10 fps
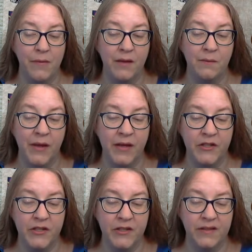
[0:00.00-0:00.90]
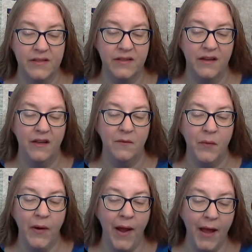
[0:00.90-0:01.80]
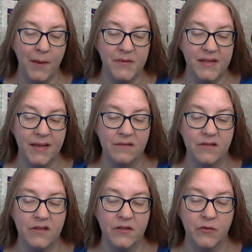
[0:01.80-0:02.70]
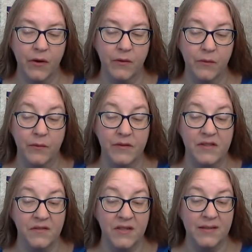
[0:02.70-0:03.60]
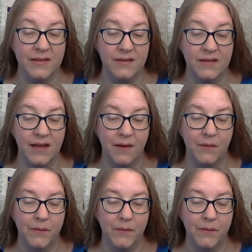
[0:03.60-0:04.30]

my impatience, perhaps against the strict rules of decency,